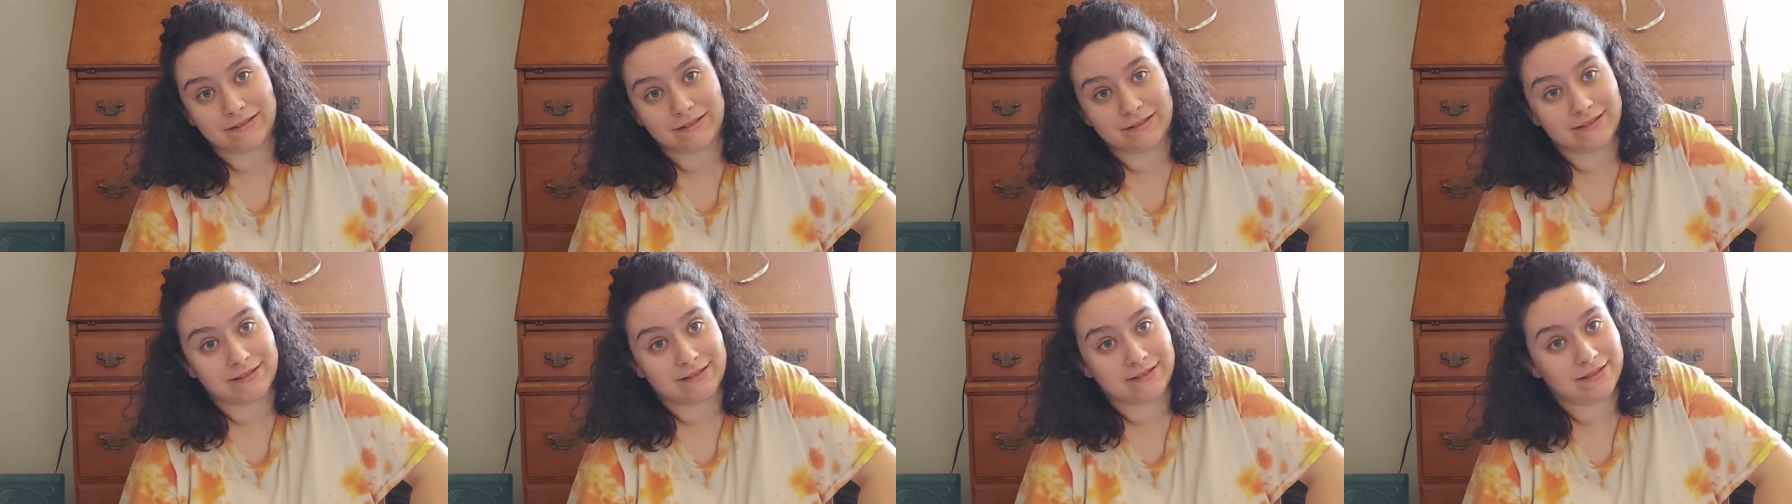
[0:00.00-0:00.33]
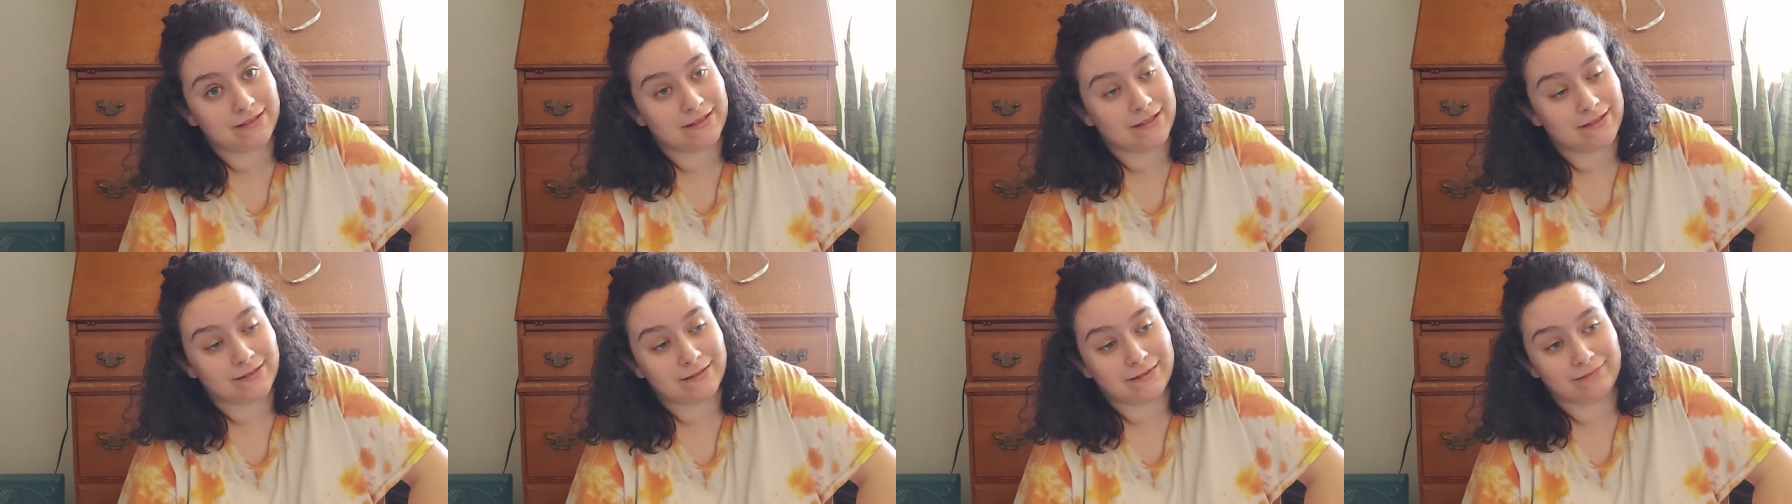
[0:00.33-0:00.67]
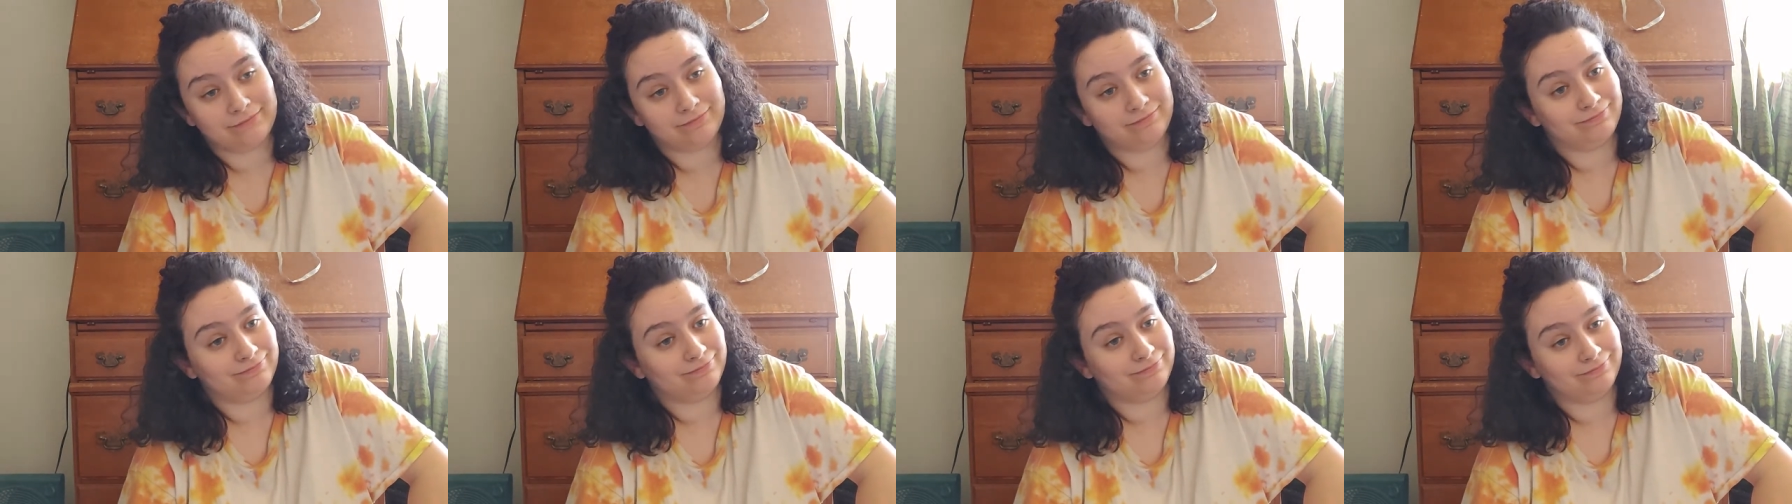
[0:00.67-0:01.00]
just
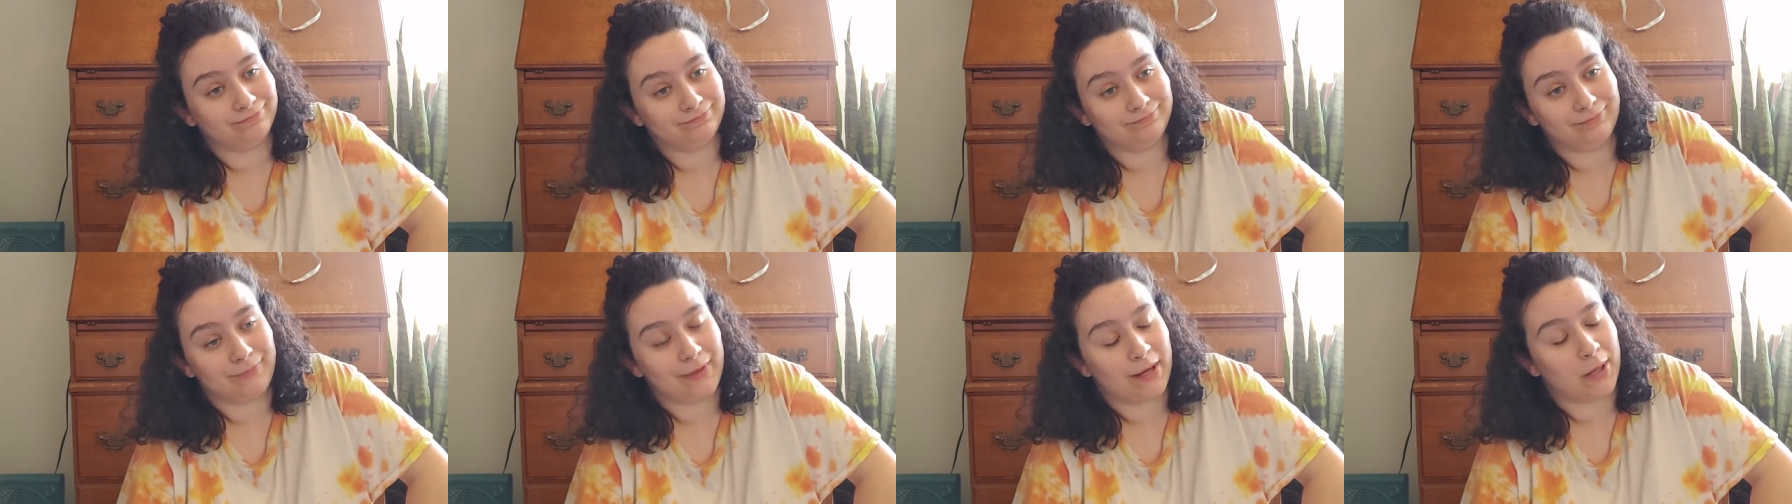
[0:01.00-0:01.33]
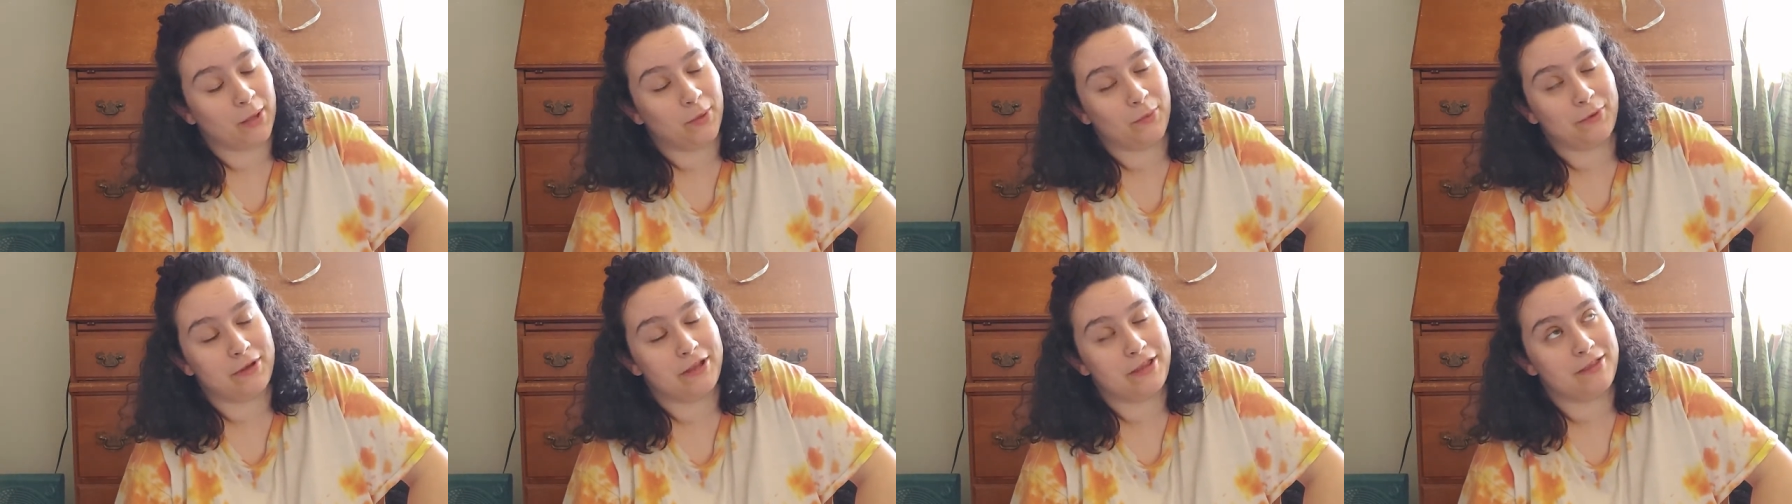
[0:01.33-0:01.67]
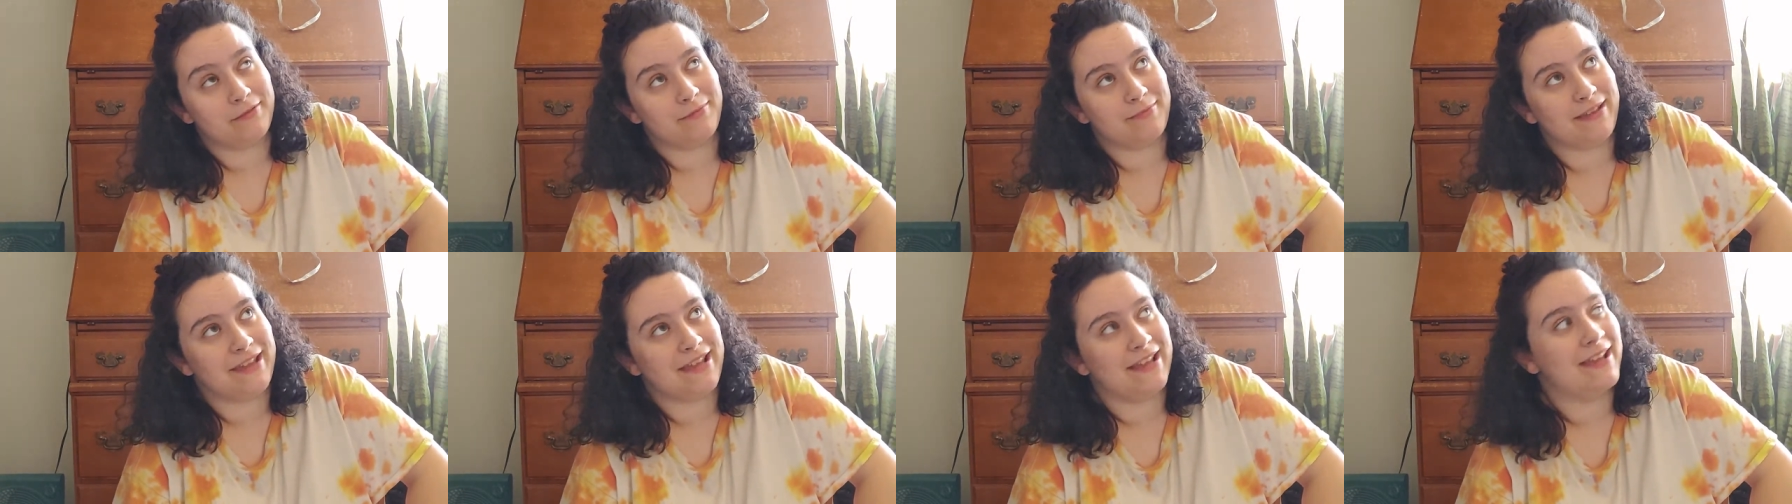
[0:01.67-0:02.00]
uh, bear
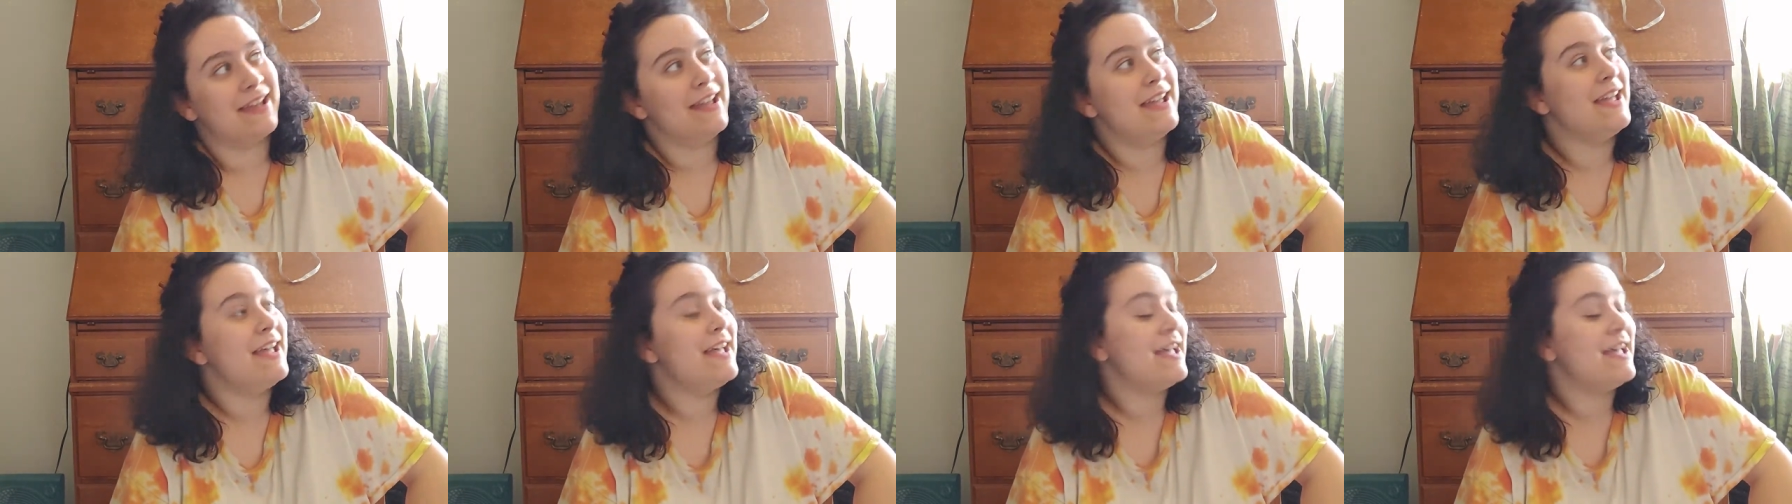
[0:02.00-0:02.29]
with me.